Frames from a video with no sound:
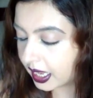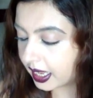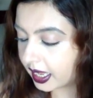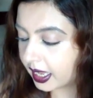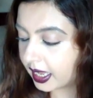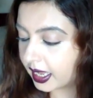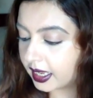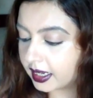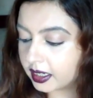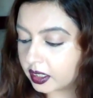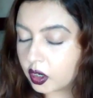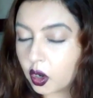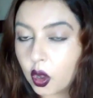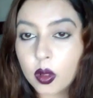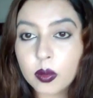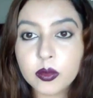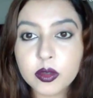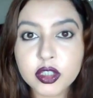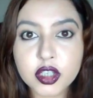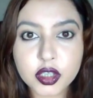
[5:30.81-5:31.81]
and it
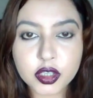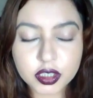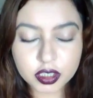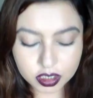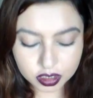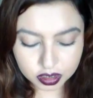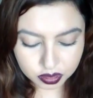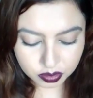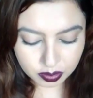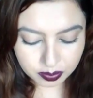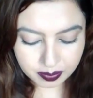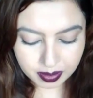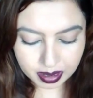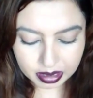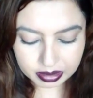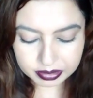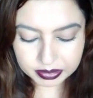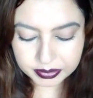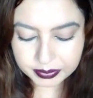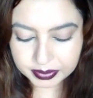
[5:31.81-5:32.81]
almost turns into a
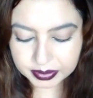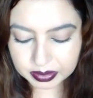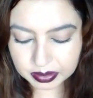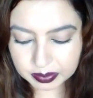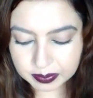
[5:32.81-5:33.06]
powder when